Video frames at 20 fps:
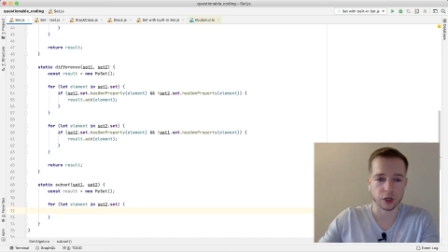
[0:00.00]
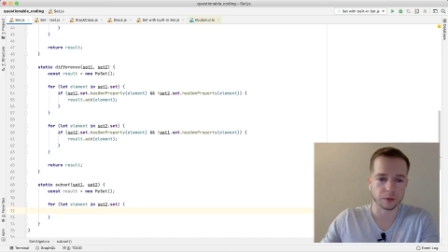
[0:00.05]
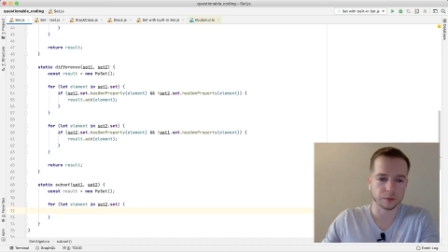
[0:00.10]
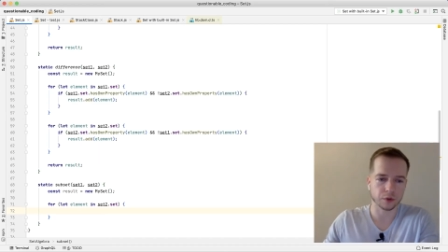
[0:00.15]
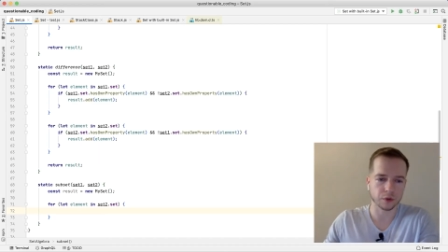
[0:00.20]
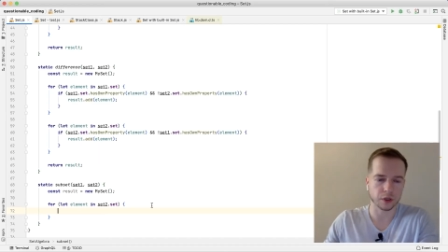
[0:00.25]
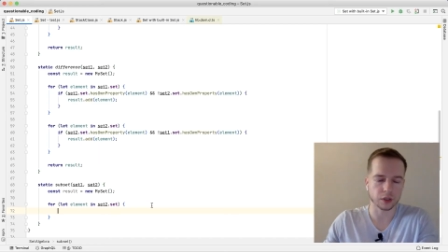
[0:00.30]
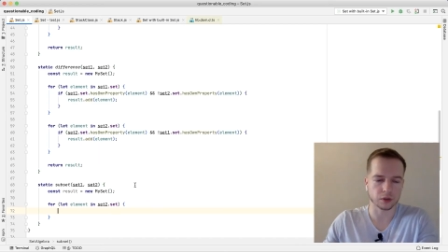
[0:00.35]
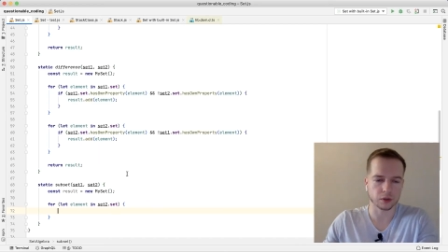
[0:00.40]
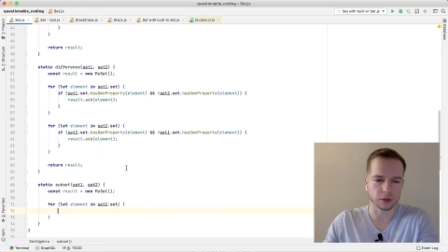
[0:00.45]
I'm
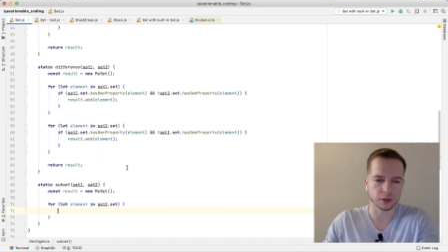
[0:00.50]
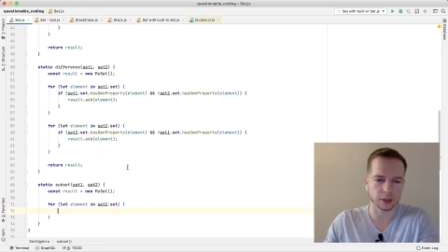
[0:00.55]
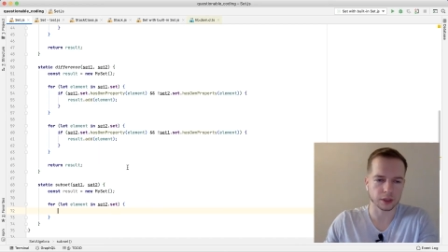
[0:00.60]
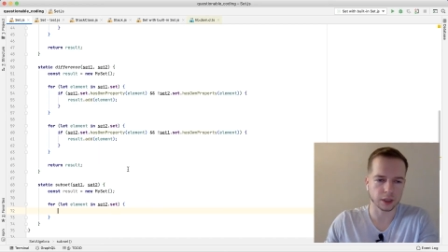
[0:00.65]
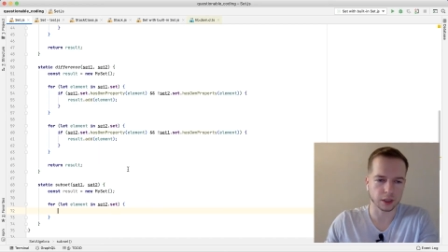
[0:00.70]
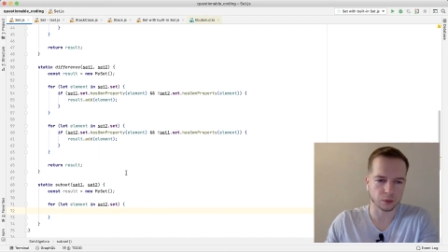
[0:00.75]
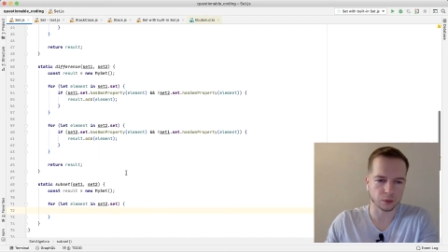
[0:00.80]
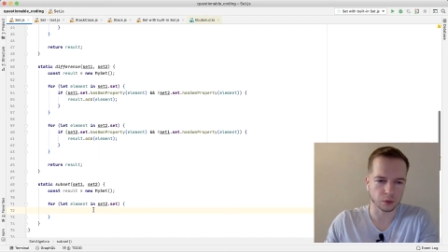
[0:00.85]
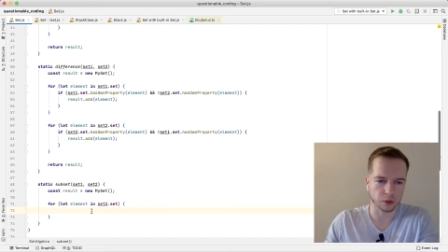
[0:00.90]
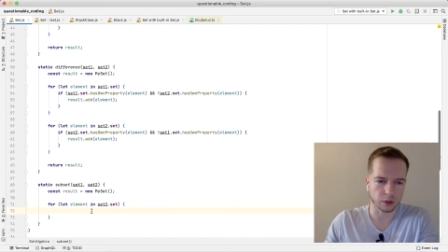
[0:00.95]
trying to
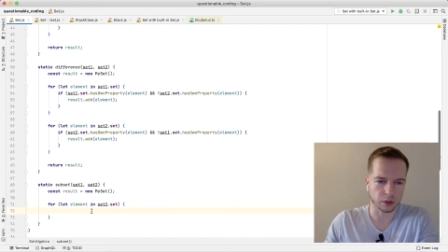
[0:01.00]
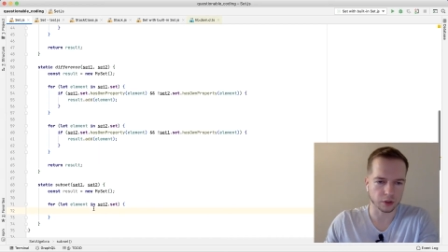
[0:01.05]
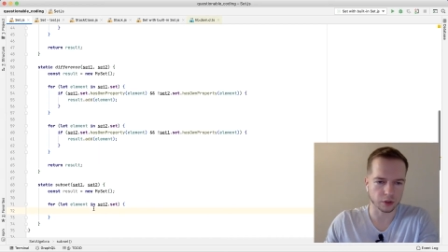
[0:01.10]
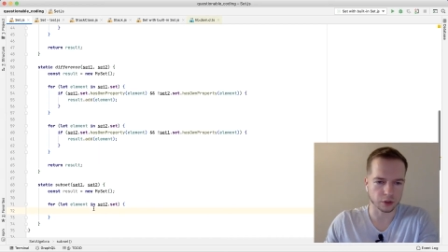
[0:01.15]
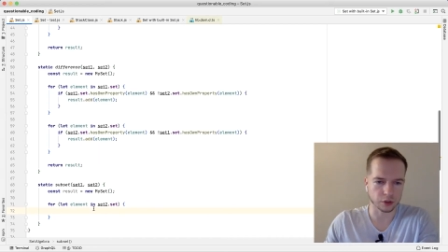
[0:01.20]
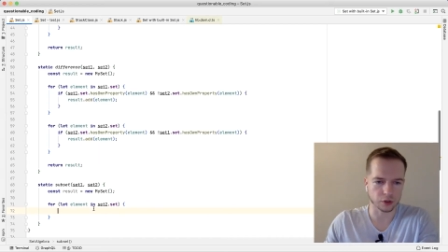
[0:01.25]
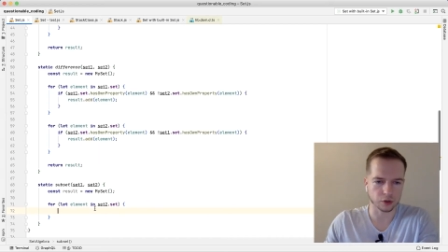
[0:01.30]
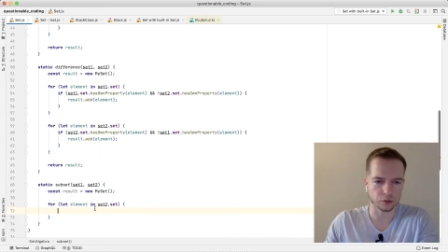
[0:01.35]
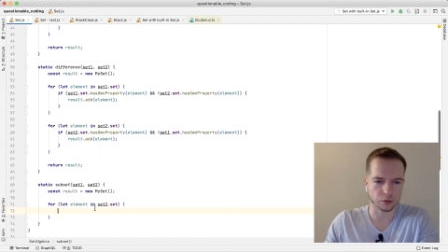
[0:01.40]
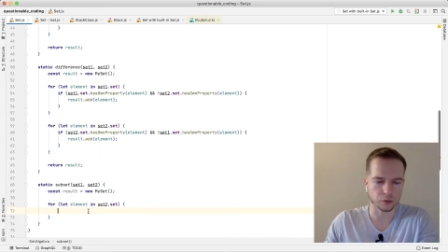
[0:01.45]
understand what
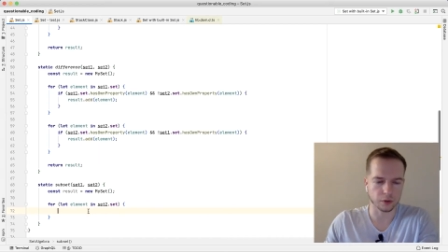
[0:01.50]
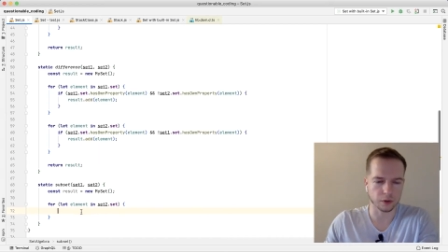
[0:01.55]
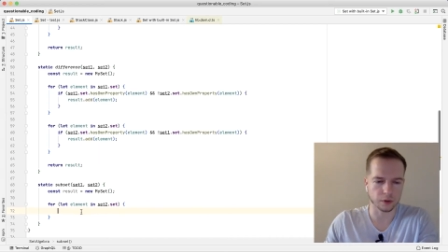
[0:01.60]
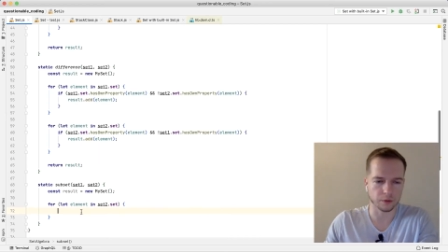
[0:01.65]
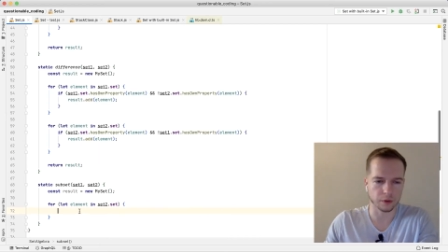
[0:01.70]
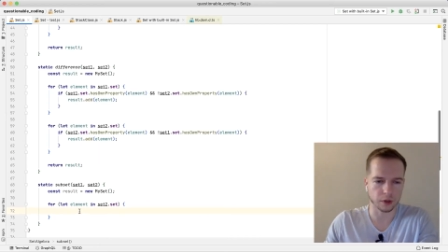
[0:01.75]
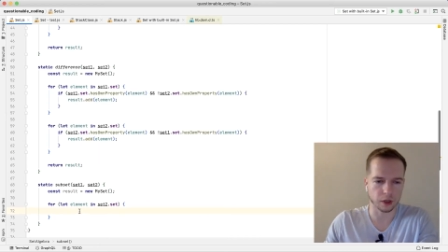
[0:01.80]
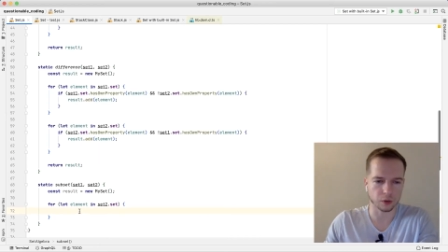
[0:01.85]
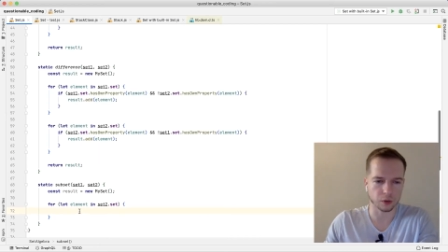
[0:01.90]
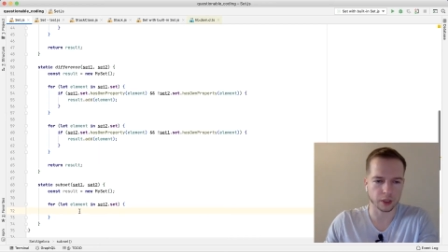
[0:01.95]
logic should we
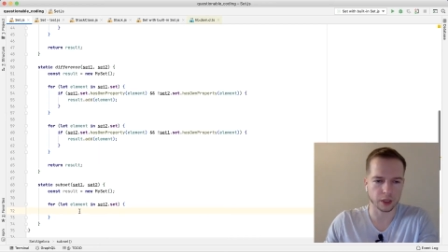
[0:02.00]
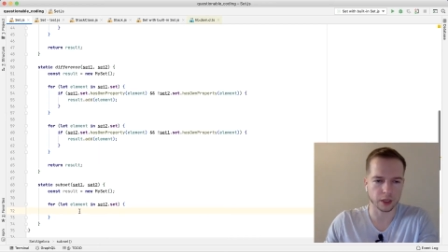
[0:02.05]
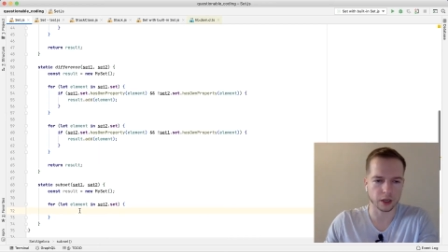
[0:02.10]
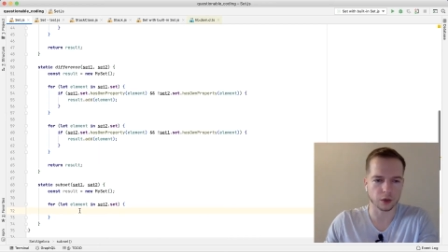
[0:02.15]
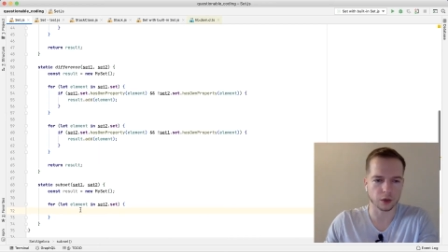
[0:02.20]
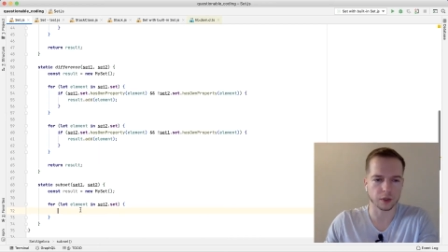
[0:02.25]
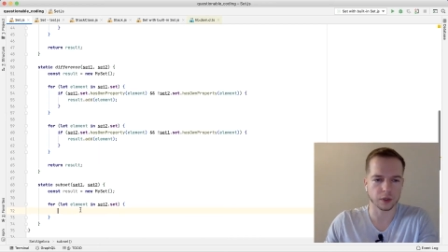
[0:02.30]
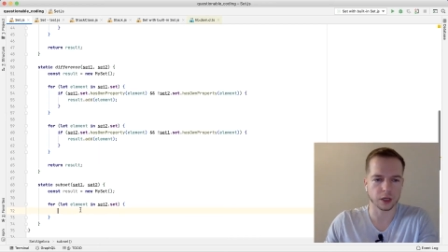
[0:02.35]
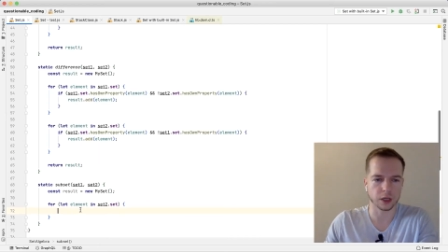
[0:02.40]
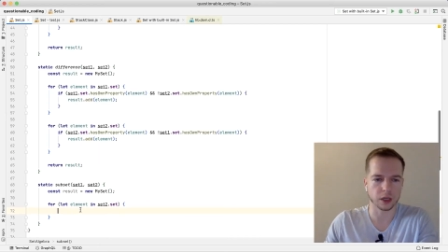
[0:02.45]
follow
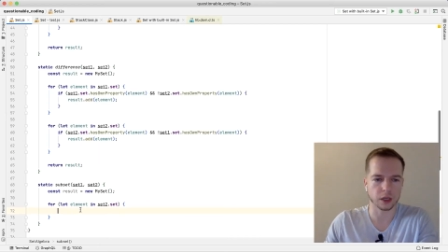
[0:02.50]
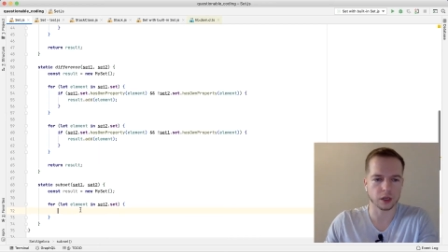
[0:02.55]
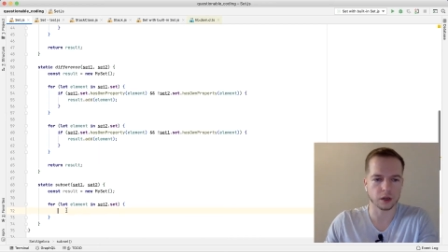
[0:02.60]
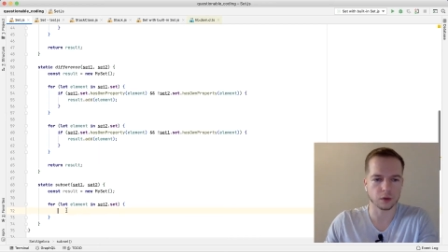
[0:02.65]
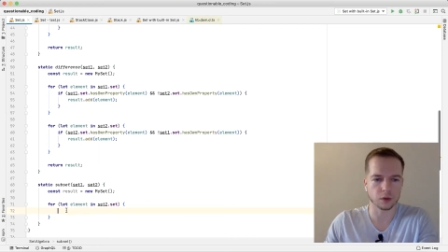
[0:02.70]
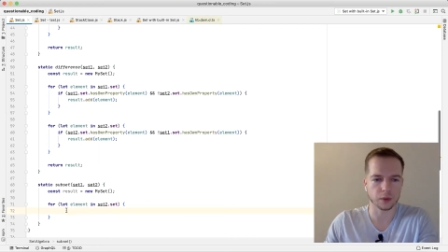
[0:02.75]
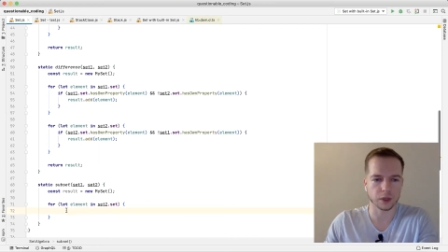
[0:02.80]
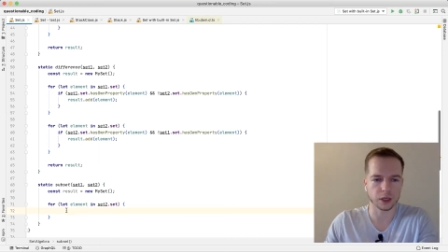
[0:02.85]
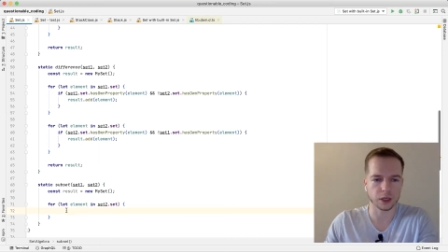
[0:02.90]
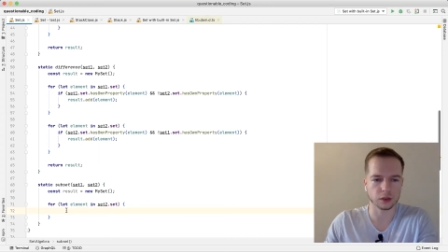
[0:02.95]
here.
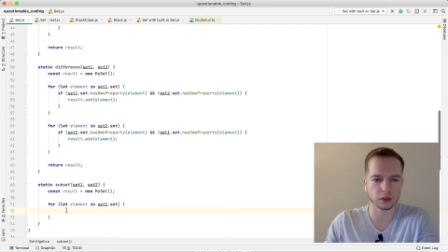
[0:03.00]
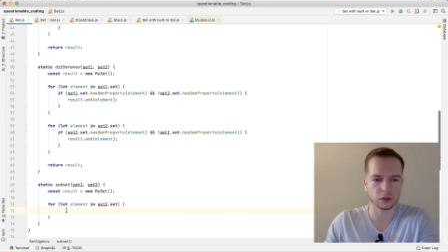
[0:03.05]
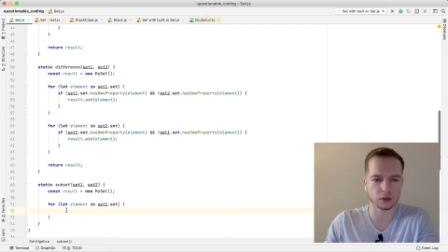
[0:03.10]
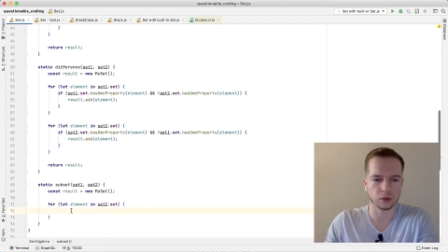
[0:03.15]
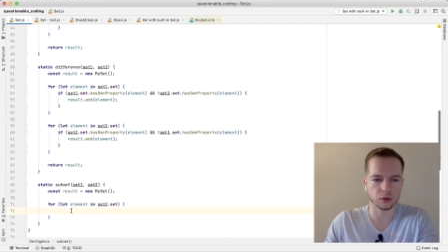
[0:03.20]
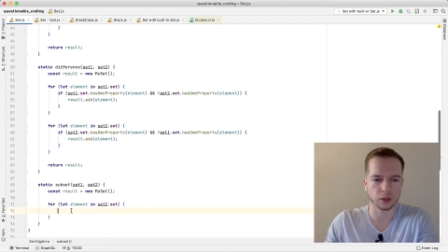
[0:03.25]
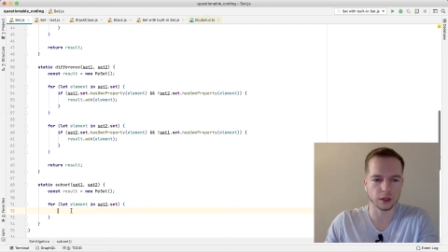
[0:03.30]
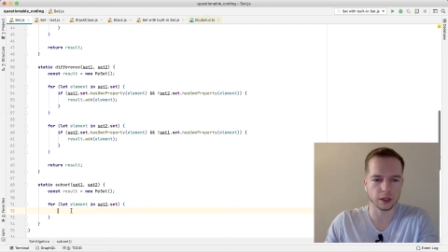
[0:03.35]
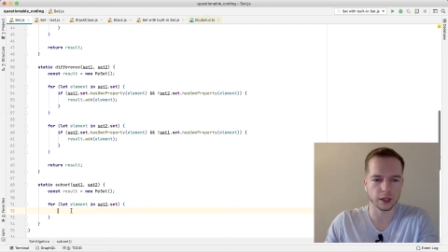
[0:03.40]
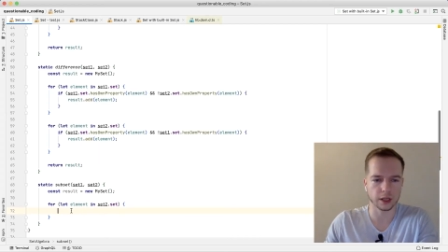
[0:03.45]
We can
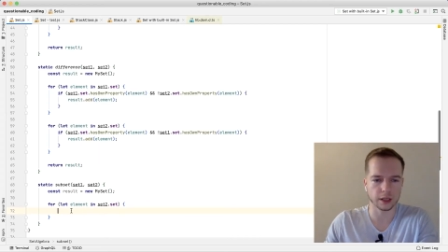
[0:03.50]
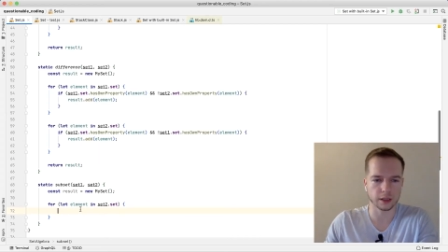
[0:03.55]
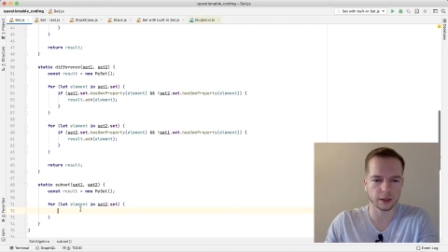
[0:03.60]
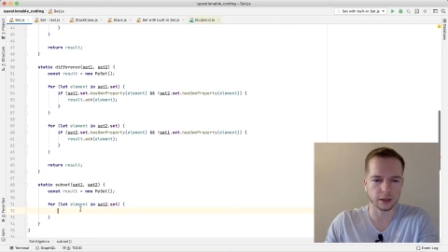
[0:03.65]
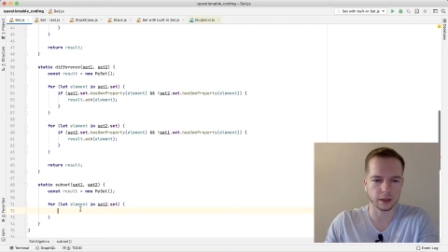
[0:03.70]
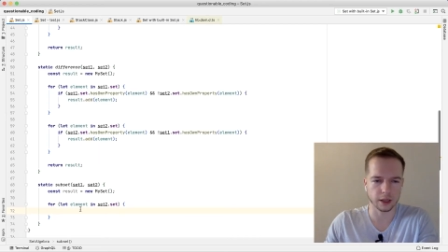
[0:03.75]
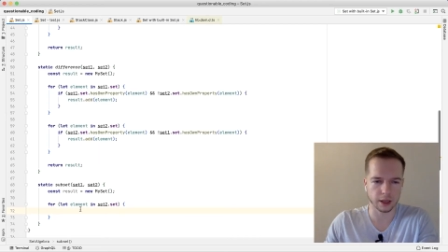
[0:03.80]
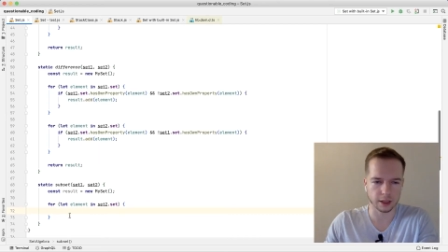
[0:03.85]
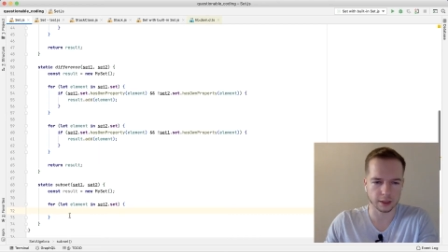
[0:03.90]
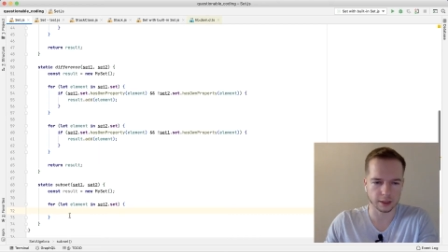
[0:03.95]
do it like
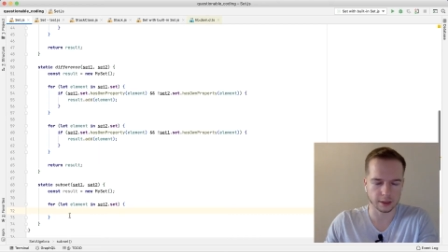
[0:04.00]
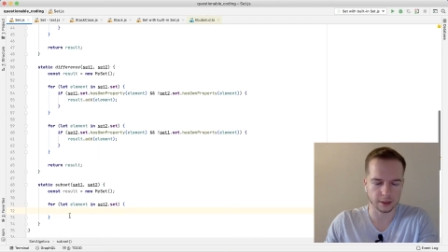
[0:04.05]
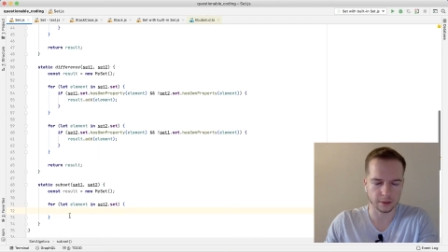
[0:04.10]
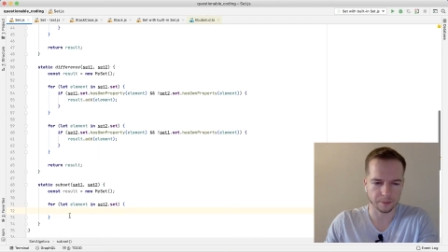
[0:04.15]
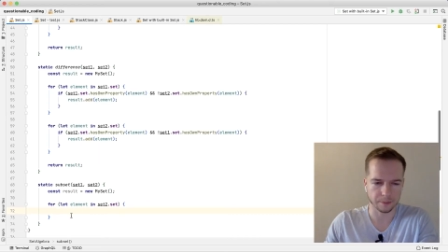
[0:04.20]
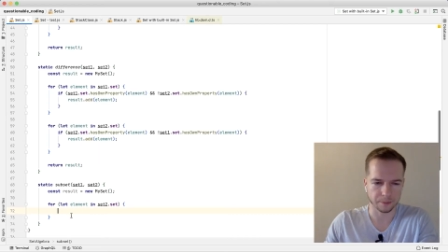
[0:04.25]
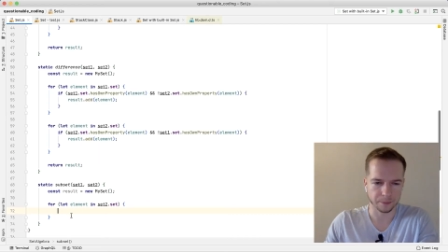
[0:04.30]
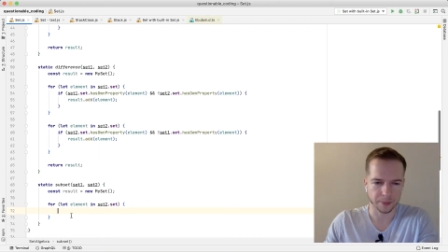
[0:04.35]
this.